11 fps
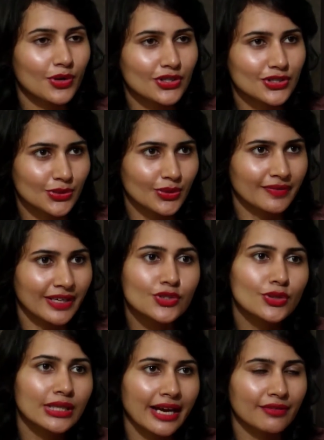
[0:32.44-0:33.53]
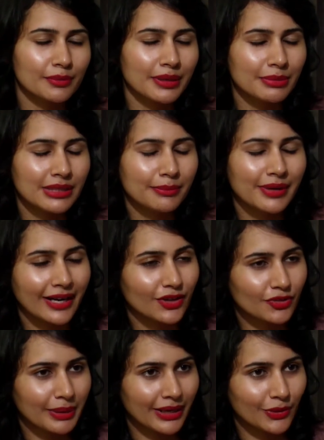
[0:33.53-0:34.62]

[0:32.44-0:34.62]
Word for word: was to eventually have a baby brand of my